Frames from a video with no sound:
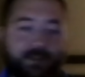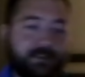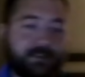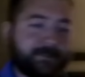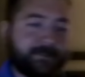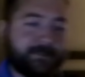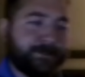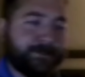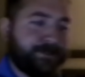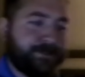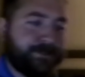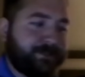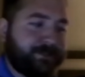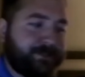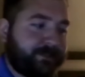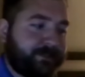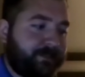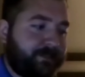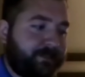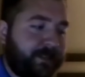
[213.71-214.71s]

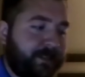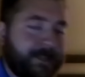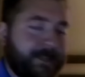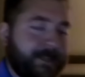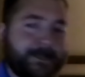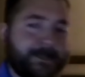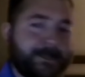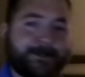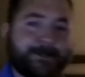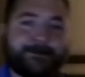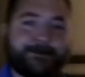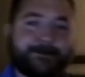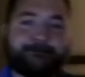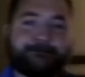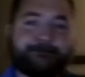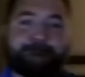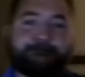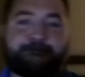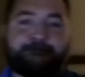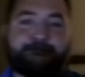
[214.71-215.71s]

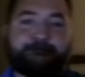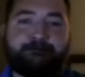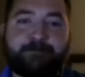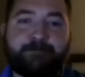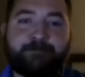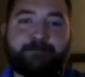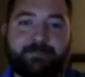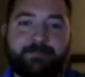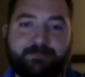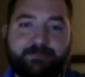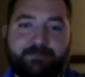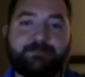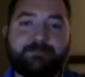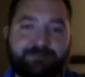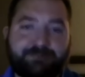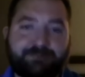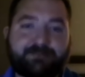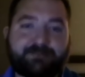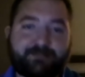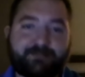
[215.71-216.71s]

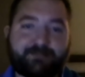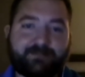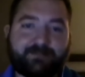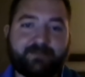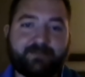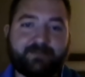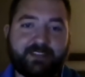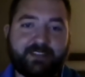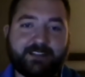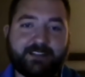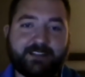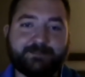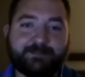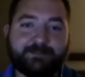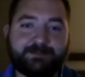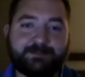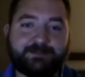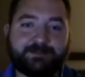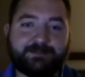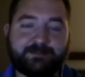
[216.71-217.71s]

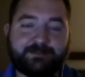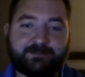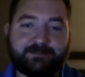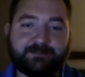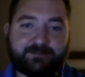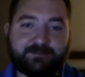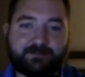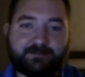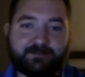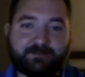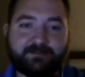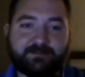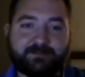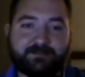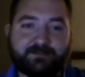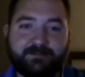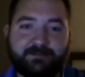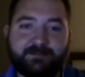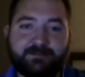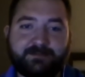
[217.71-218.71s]

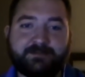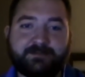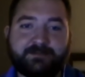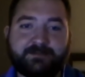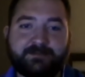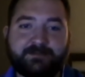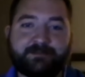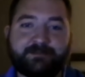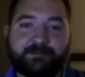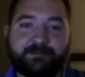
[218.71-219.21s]
[no speech]